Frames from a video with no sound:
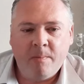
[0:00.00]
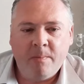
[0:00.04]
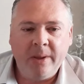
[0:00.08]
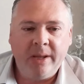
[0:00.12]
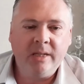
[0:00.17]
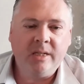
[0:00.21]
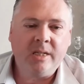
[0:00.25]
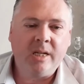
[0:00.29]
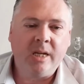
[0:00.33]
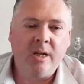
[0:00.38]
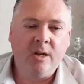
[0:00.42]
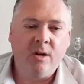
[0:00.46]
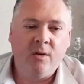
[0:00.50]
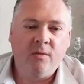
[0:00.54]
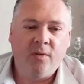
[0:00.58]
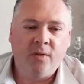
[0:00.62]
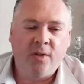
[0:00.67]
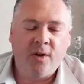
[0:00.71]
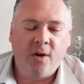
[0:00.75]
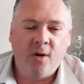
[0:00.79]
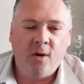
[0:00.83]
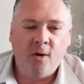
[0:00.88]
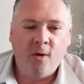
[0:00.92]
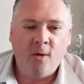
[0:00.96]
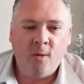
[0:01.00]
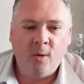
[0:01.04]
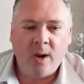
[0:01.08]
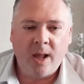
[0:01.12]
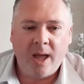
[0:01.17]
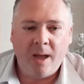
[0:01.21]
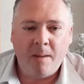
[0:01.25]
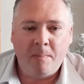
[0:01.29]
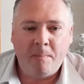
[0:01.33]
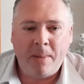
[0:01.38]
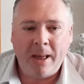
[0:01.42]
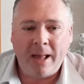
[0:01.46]
busy over the whole
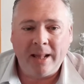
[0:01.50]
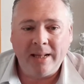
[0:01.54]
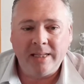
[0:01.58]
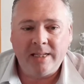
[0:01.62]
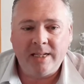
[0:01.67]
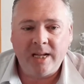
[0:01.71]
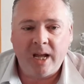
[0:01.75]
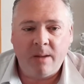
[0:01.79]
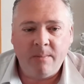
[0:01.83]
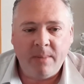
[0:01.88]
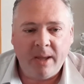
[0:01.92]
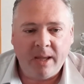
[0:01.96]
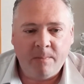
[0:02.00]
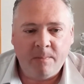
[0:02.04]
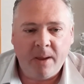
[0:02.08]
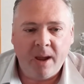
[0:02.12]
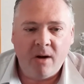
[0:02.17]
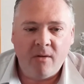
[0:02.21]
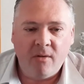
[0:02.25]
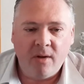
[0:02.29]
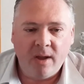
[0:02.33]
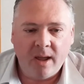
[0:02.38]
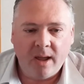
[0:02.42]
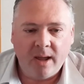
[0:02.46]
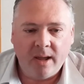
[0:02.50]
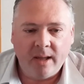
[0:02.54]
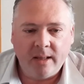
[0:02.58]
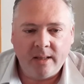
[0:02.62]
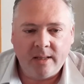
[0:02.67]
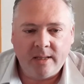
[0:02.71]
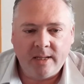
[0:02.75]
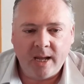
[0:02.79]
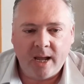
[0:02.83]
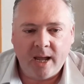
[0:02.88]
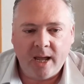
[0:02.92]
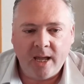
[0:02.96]
pandemic
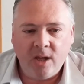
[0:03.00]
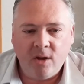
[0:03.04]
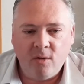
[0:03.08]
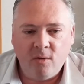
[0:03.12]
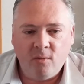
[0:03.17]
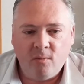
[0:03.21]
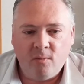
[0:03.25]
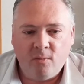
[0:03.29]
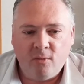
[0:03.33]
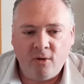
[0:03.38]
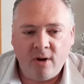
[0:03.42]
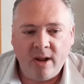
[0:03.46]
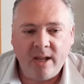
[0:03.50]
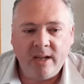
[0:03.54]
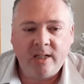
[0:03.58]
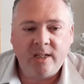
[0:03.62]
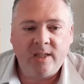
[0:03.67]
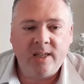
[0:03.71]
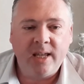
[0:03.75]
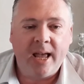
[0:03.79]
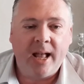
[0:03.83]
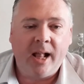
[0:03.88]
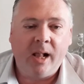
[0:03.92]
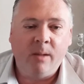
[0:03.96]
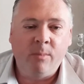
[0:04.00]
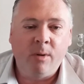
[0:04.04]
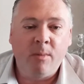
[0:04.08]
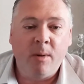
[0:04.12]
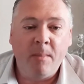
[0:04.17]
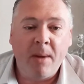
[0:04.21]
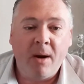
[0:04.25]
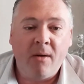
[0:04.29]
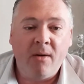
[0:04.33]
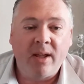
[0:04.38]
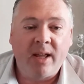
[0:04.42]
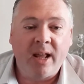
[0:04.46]
period. You released the album
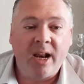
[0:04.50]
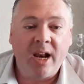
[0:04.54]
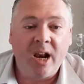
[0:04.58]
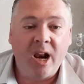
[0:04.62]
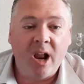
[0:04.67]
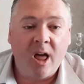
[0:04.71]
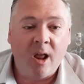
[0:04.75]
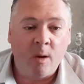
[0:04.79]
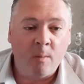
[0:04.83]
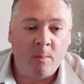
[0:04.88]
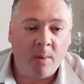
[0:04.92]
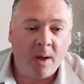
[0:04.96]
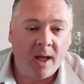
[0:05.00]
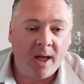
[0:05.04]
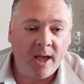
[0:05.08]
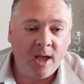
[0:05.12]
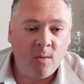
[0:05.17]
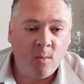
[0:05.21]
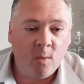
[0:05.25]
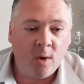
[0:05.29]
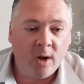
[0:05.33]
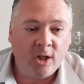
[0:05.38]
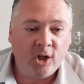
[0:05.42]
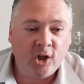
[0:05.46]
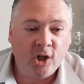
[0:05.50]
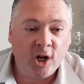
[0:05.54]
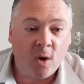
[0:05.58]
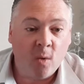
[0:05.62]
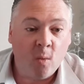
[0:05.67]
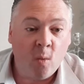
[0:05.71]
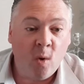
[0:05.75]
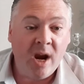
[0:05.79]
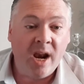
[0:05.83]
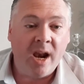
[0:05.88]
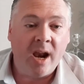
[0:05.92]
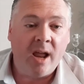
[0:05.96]
American Lullaby, which
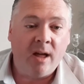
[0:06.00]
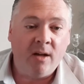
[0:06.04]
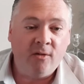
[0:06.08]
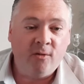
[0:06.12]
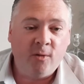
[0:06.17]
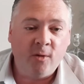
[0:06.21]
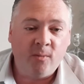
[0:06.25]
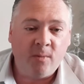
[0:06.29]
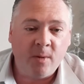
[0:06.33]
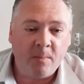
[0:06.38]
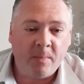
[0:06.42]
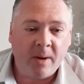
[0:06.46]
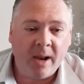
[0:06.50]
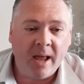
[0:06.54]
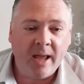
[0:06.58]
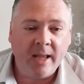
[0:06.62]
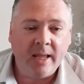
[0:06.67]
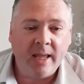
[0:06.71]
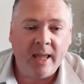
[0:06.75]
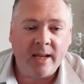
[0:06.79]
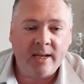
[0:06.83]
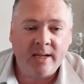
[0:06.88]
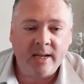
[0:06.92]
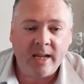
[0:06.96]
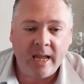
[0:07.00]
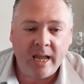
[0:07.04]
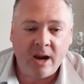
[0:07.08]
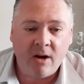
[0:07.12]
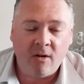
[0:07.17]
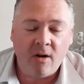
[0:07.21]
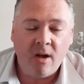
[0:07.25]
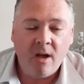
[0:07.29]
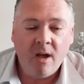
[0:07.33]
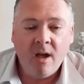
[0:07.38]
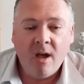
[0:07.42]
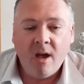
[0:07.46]
we love. We've been playing it
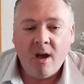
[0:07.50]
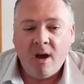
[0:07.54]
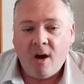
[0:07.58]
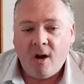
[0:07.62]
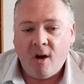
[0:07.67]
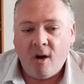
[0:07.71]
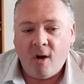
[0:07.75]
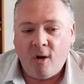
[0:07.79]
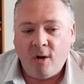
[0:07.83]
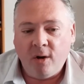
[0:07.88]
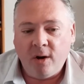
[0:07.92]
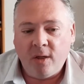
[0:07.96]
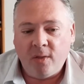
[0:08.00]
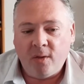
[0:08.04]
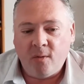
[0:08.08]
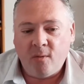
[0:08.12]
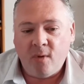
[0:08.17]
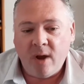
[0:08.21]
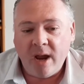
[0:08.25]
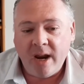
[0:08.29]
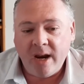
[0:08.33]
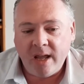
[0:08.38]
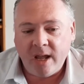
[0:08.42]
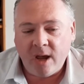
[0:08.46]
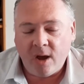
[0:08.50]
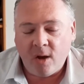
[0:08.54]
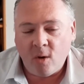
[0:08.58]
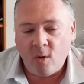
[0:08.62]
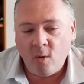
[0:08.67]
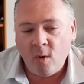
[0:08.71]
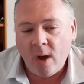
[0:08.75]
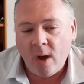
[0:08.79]
here on the radio.